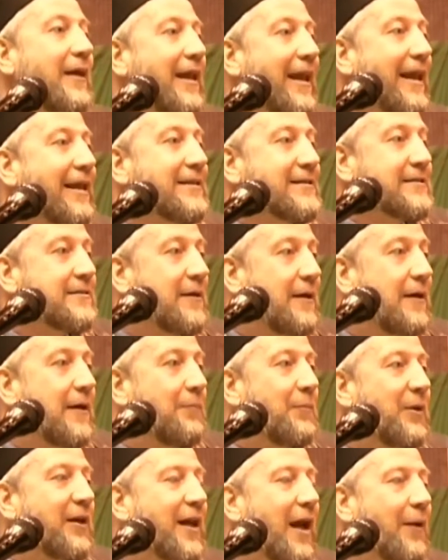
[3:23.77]
it's
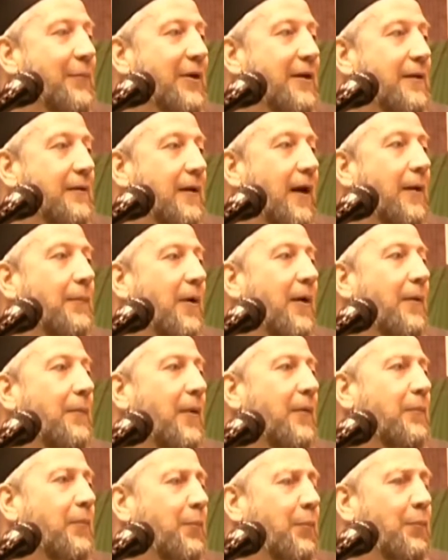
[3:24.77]
becoming
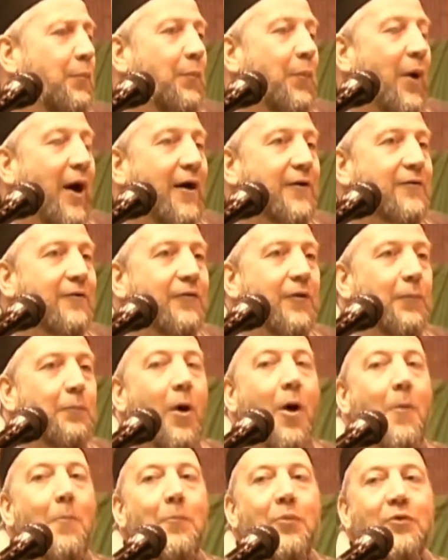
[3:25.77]
a part of the
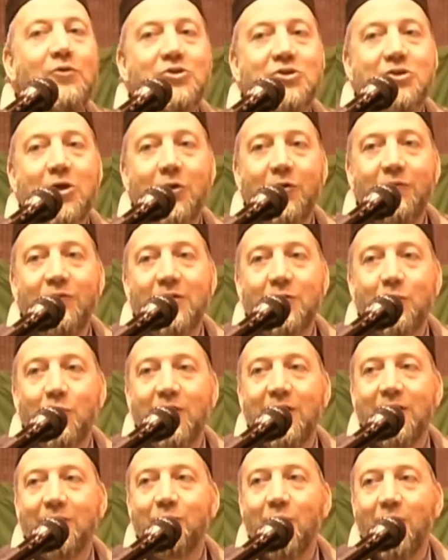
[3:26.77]
pomp and show of this
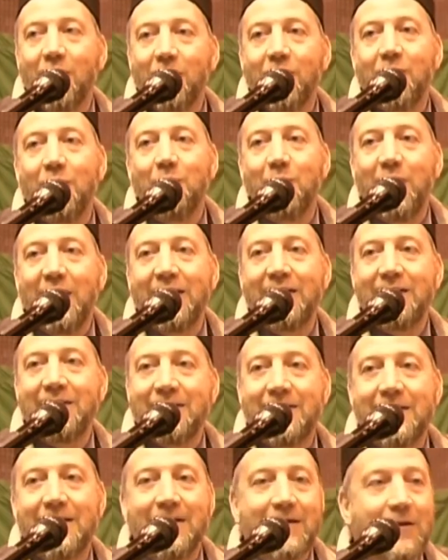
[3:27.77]
world rather than
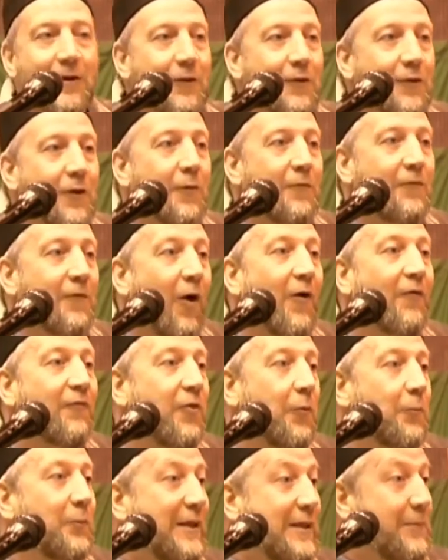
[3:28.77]
being of
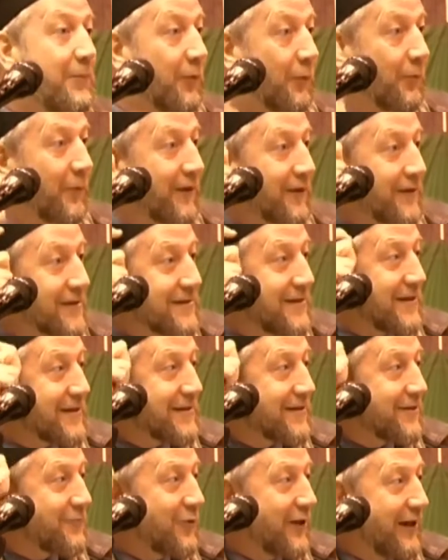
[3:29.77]
the people, because
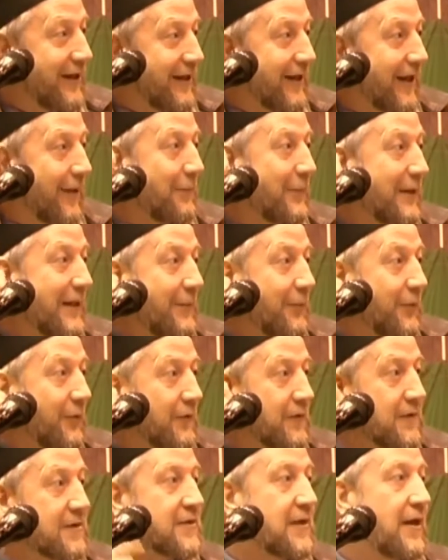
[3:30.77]
this is really a
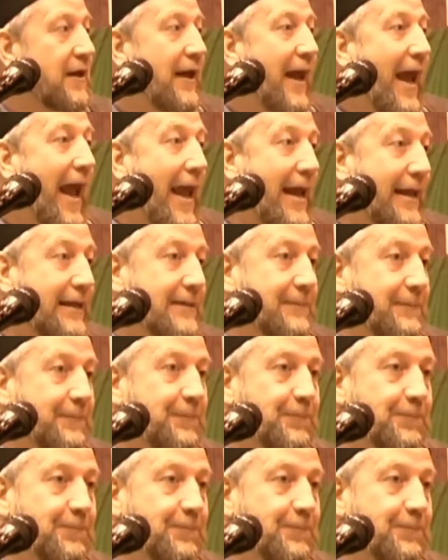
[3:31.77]
people's hat.